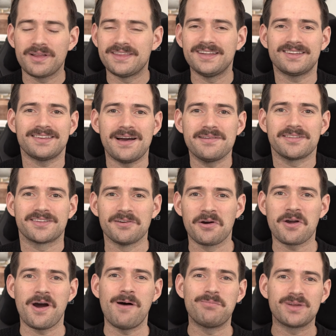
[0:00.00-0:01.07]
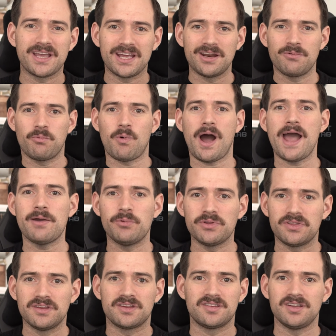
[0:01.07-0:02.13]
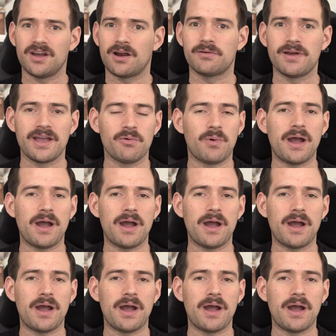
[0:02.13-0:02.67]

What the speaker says: this sounds so complicated. Why would the CRA,